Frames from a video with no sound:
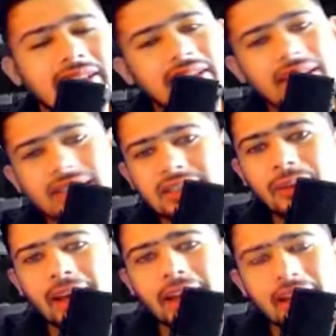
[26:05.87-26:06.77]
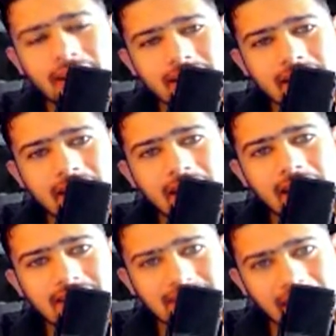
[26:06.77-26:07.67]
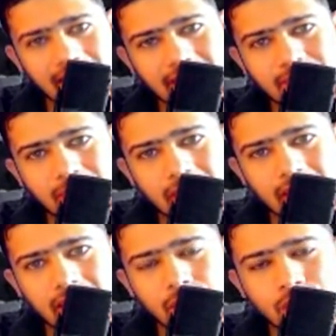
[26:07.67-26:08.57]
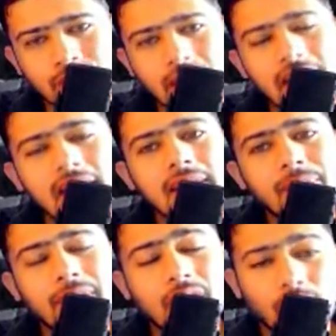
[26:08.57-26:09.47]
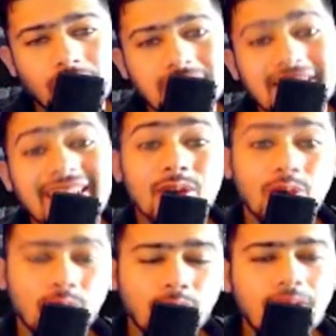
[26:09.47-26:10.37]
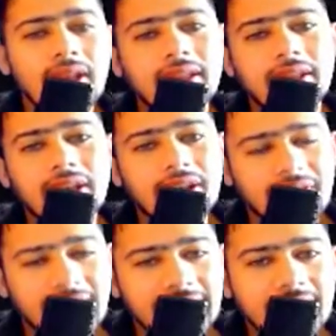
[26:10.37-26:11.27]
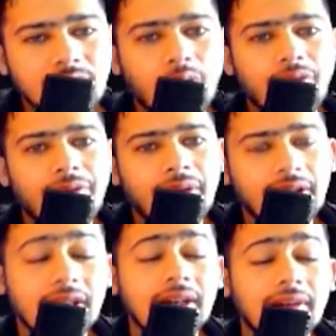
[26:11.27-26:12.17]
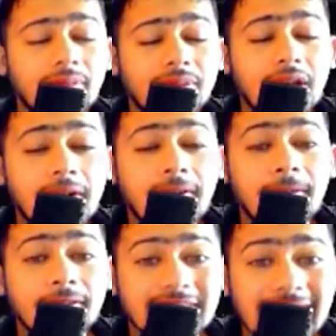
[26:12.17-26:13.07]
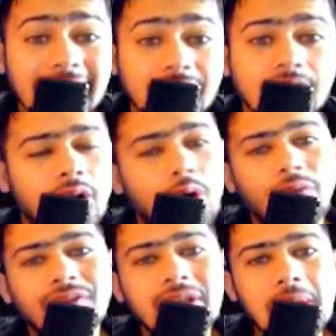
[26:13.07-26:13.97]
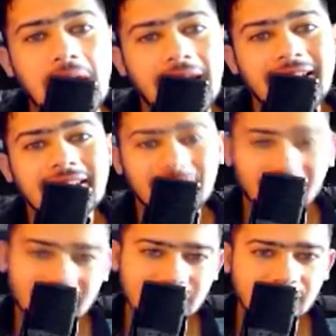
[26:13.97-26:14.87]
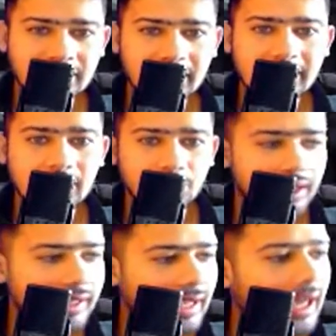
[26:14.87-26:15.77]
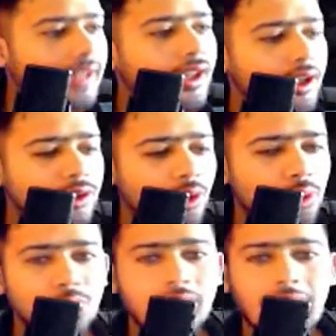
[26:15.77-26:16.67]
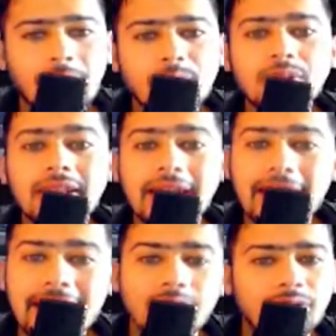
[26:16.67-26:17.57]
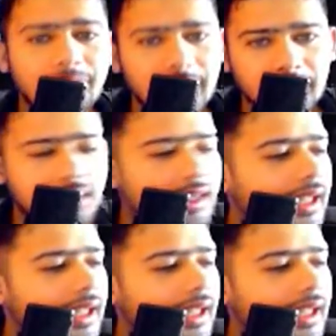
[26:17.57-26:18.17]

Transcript: the reason why Haryana has started this particular yojana because they know the rate of the, the state of the health infrastructure in the rural areas. So to come to the aid of people,